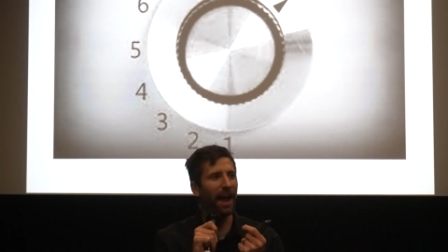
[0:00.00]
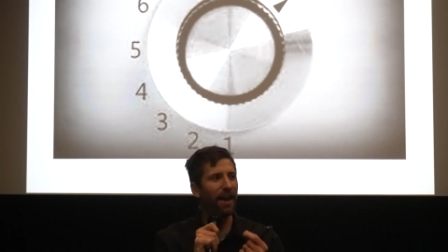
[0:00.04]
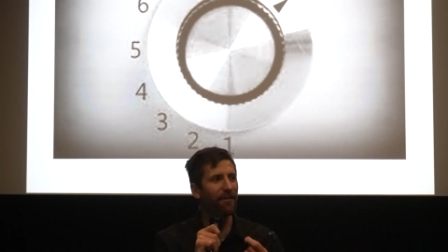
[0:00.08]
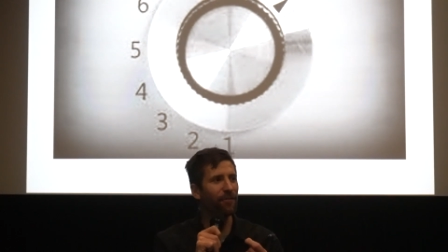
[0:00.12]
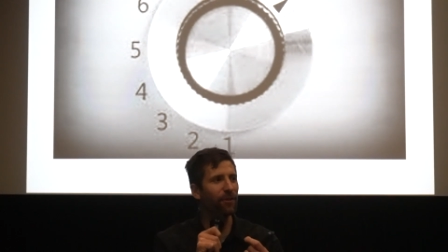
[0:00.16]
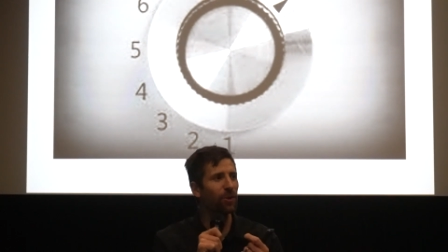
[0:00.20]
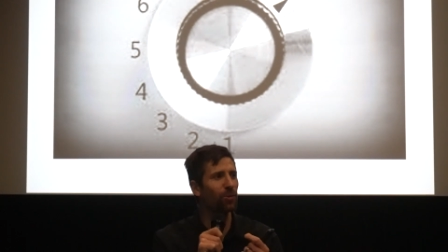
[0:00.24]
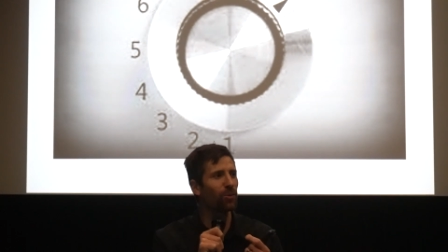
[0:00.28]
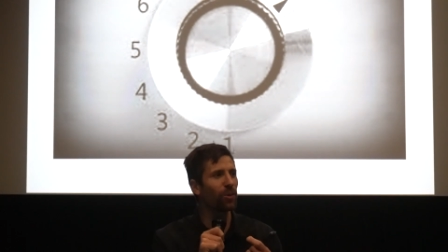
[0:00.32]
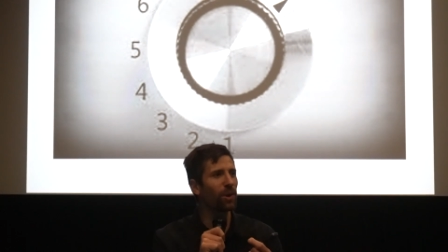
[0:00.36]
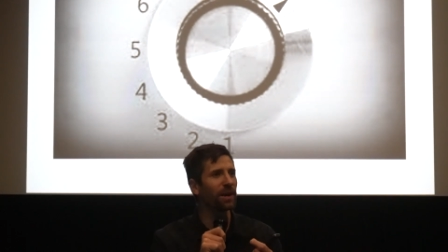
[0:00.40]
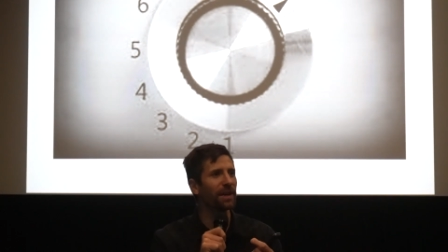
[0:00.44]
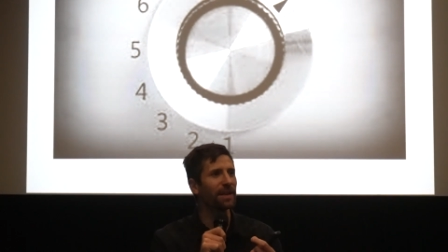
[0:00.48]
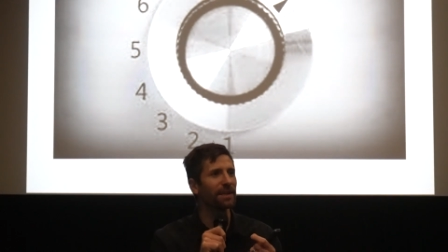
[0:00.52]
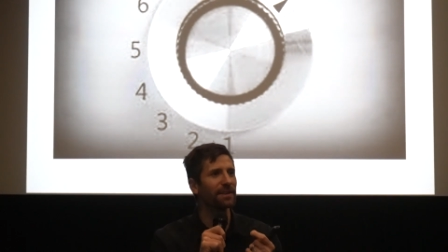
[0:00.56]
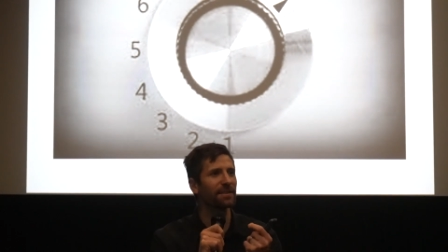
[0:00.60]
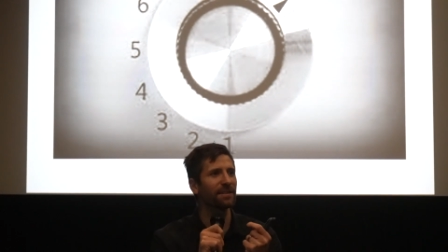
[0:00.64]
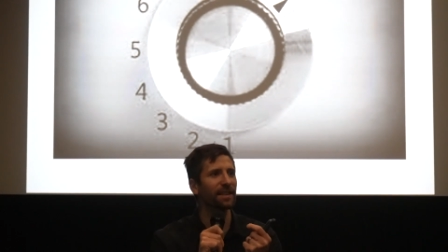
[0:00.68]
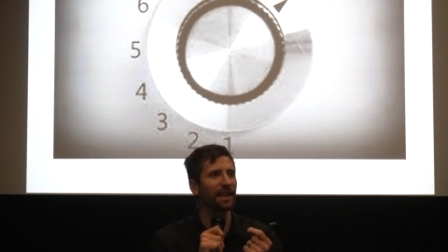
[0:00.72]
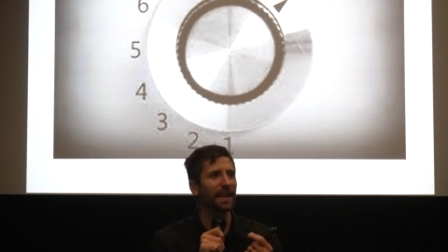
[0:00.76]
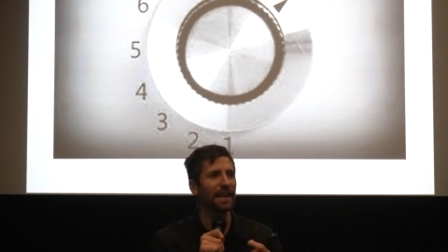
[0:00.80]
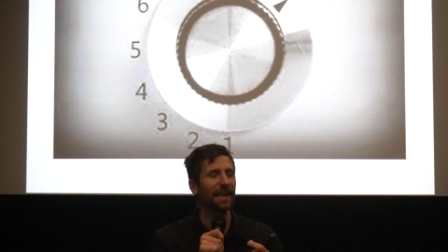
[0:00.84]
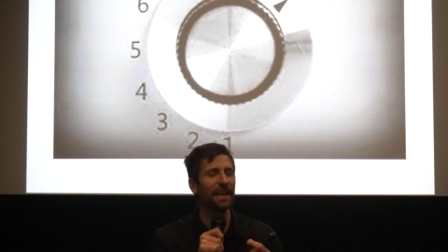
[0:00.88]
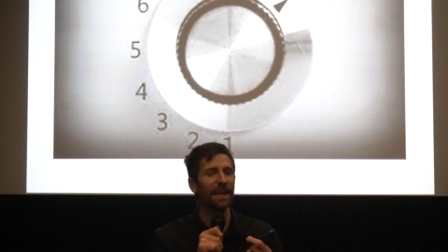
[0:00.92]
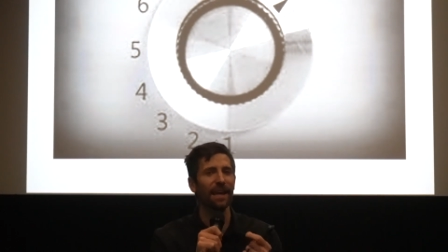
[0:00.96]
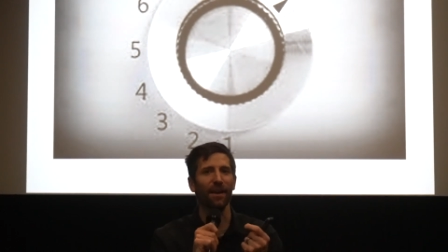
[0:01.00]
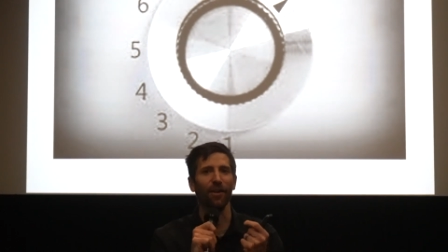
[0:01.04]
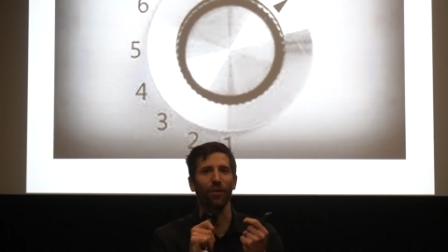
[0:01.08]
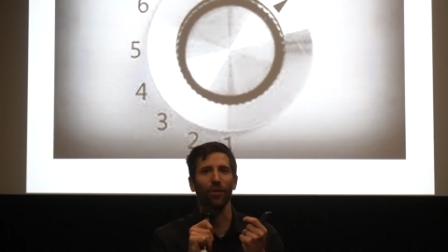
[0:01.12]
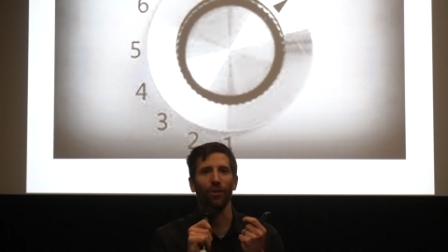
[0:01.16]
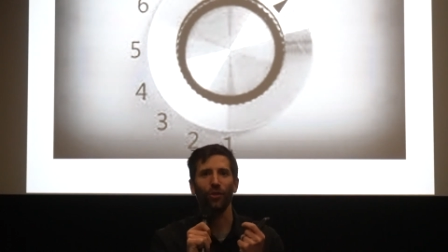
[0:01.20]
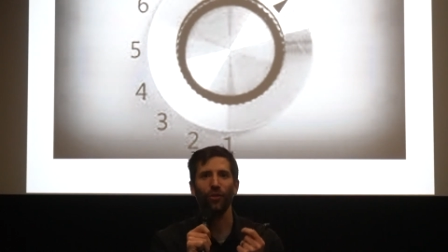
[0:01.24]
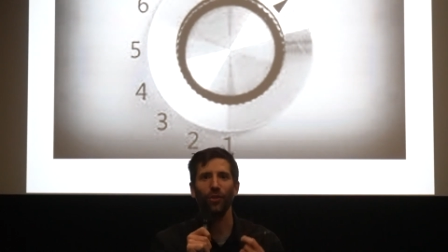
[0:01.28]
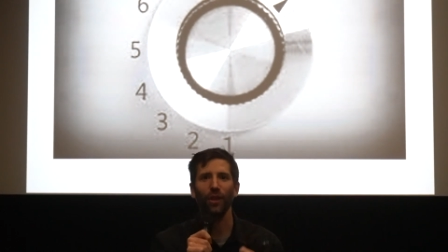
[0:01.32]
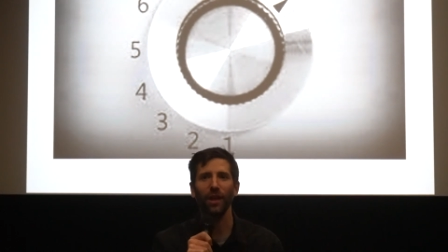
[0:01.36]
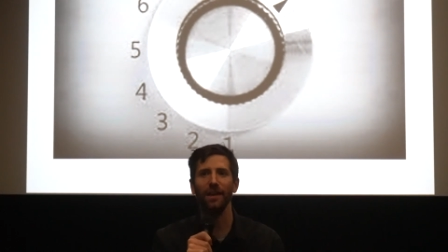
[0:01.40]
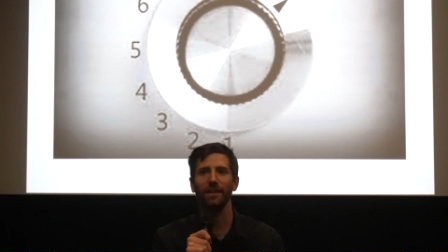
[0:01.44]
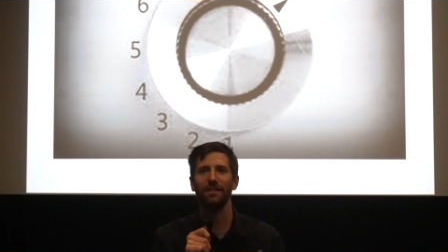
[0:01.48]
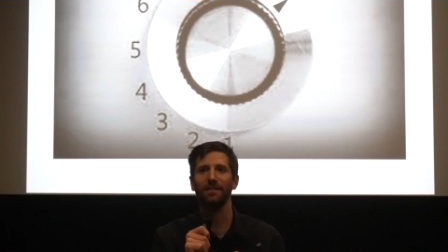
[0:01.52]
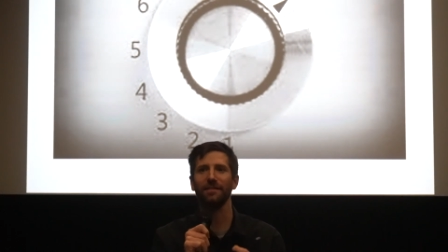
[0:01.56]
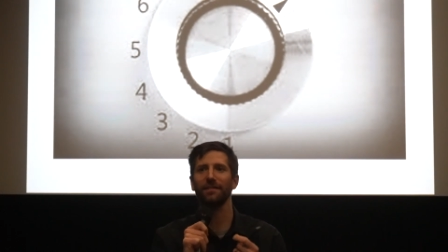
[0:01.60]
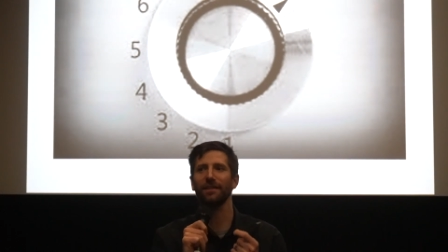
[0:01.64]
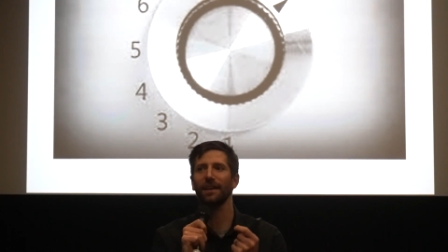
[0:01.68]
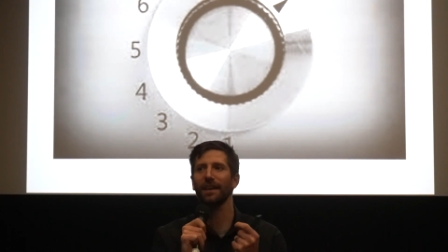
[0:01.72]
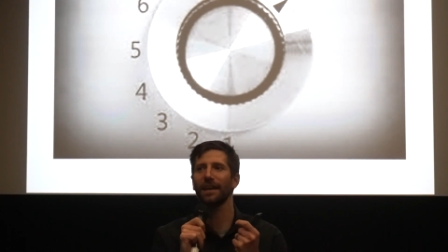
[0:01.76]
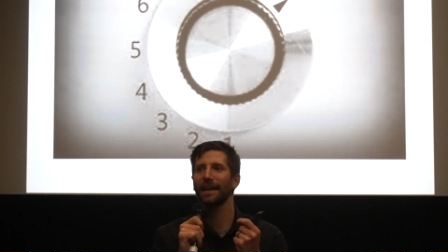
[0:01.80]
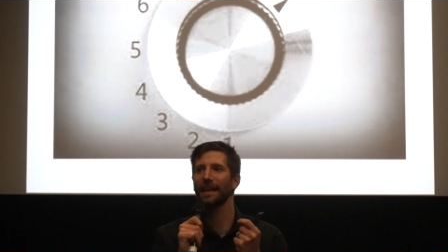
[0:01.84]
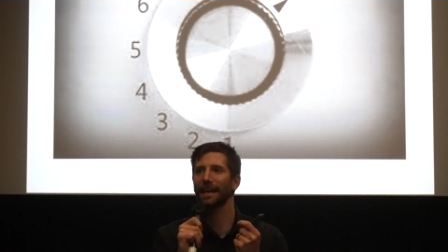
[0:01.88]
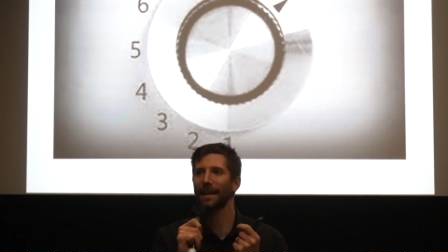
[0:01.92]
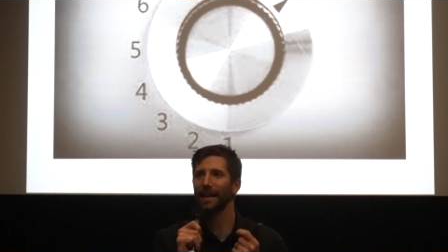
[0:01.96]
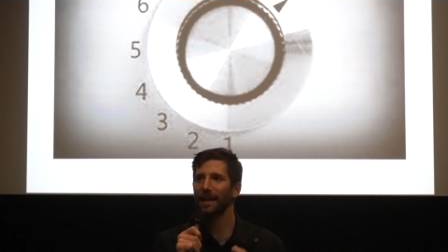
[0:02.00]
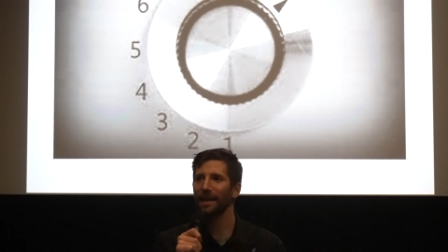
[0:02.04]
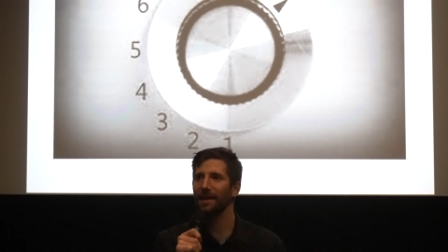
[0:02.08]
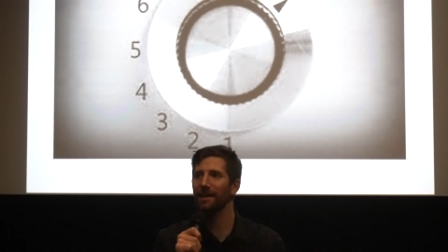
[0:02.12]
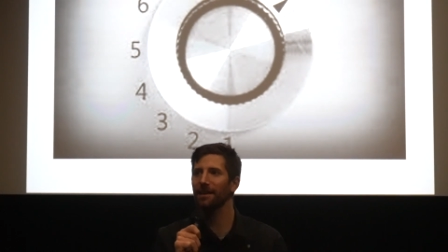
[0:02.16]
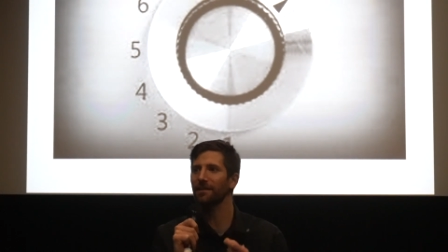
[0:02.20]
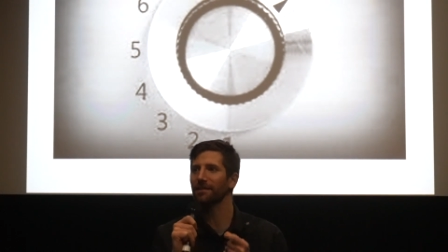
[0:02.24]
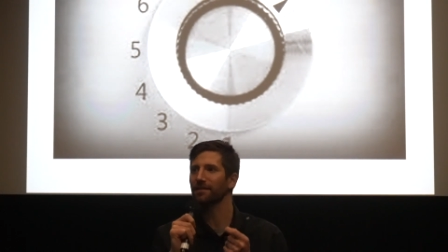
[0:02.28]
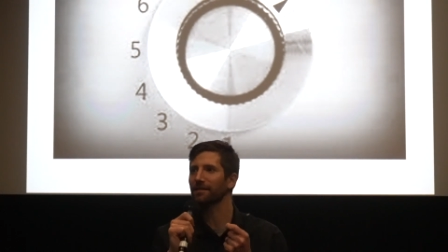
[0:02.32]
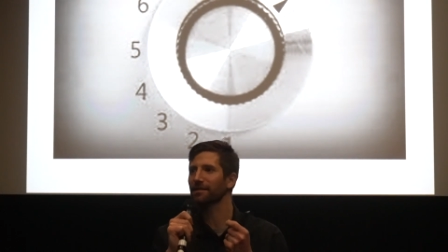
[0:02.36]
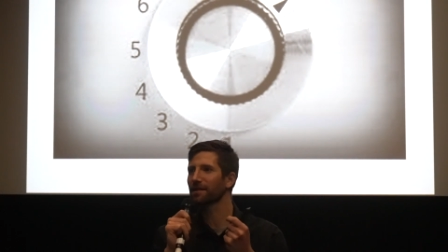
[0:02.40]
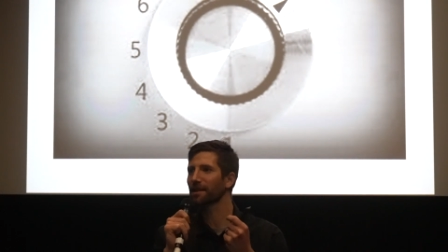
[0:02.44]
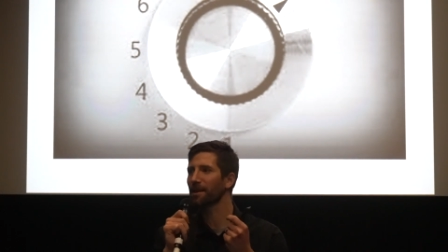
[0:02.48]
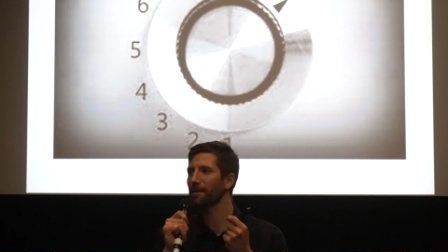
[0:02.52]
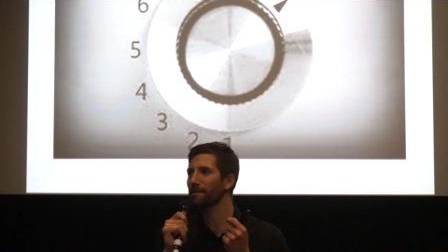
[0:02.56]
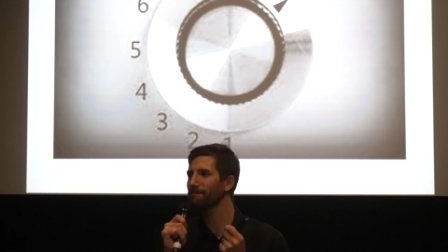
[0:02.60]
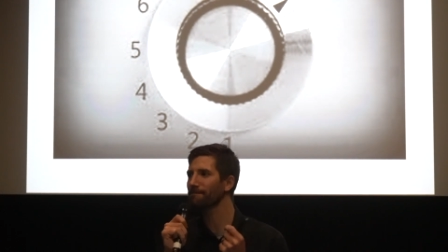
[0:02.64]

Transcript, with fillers: Everyone is thinking, this is the